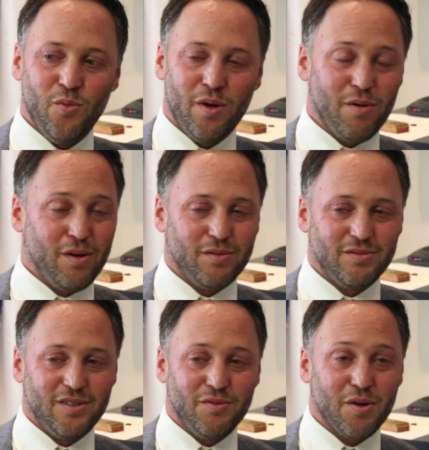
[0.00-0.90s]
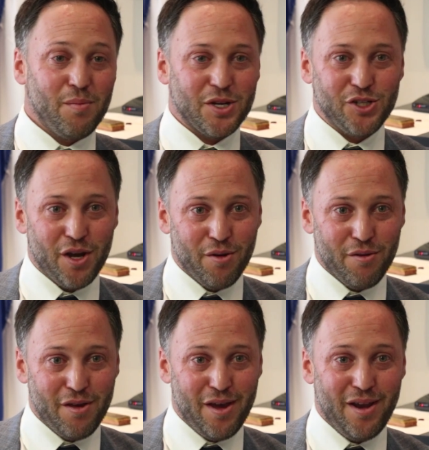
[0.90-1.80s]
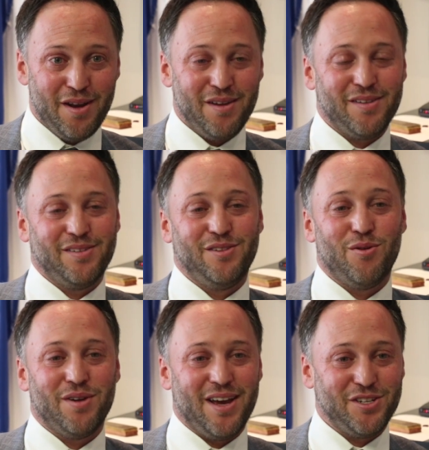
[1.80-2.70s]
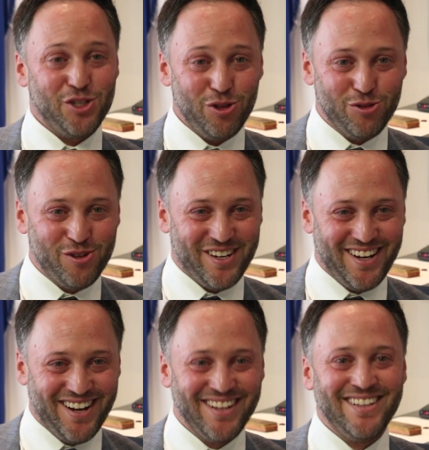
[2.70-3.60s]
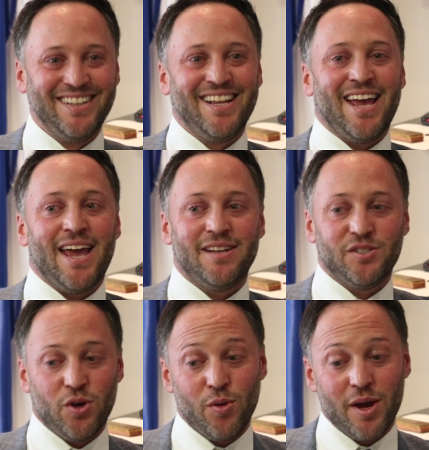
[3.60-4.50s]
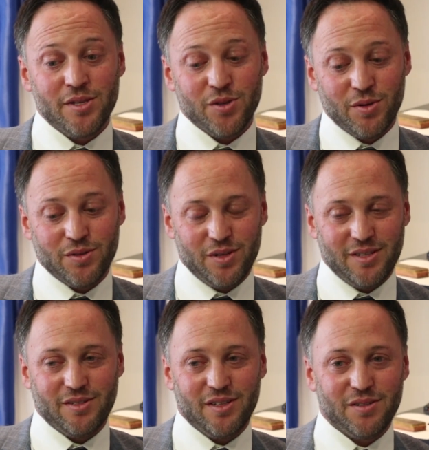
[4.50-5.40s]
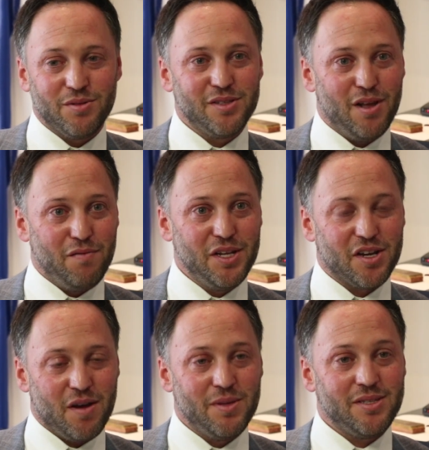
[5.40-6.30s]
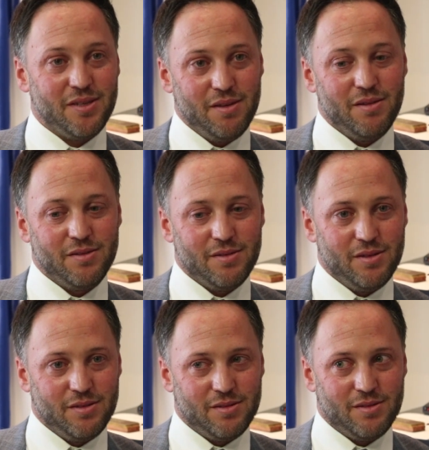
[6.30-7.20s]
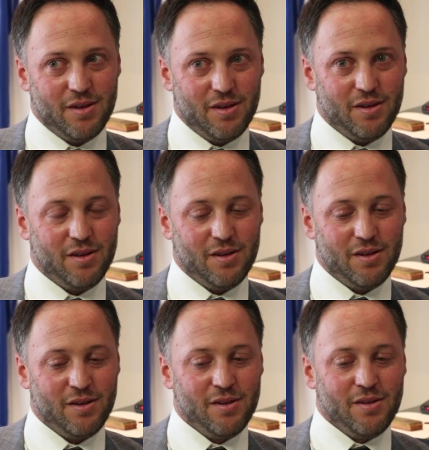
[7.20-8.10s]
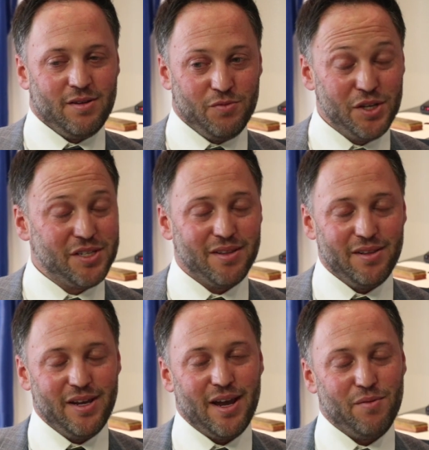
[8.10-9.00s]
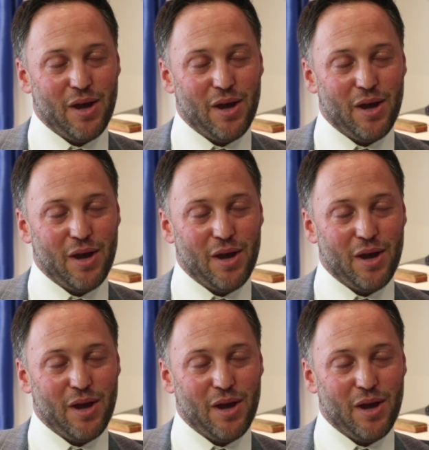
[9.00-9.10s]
We were much younger then. No one had children, and so it was lovely to come and see these. Recently,